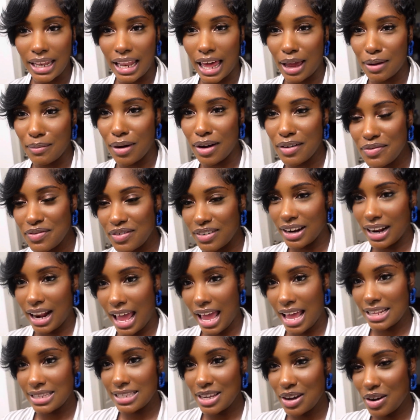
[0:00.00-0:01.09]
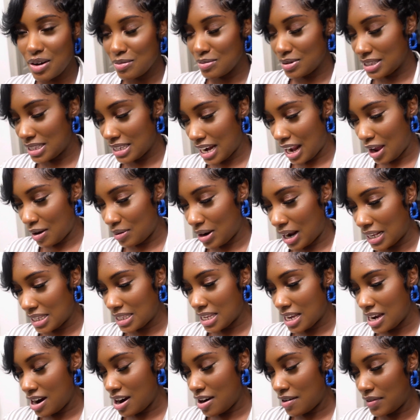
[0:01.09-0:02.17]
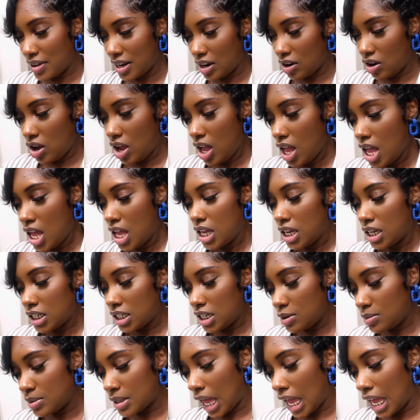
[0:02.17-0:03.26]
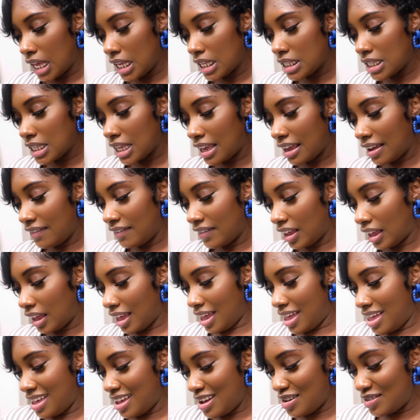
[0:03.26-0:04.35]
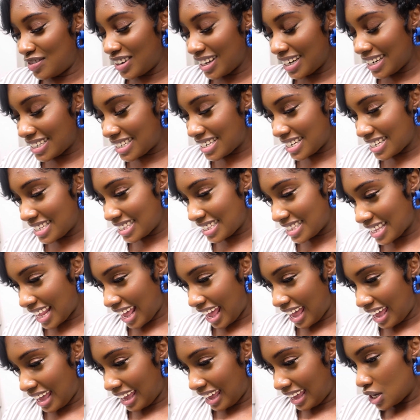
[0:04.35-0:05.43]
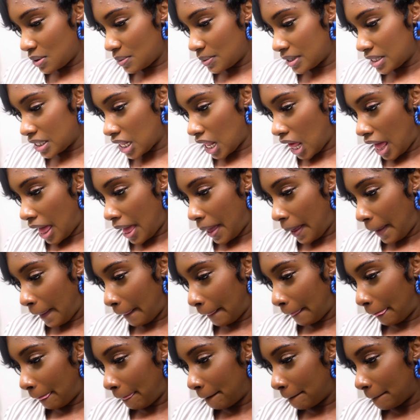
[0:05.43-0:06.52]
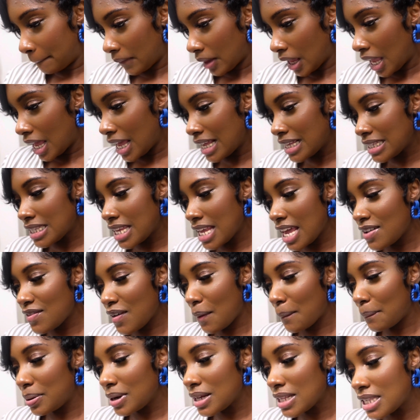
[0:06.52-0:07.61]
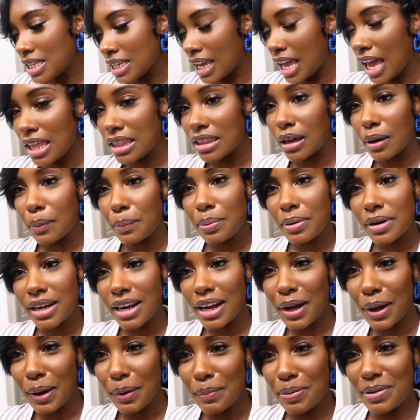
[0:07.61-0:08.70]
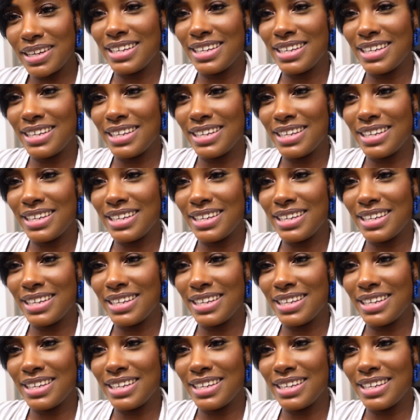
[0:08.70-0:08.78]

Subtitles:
Like, my friend had told me today when I sent her a video, she was like, it's giving. What did she say? She was like, it's giving, put together, put up.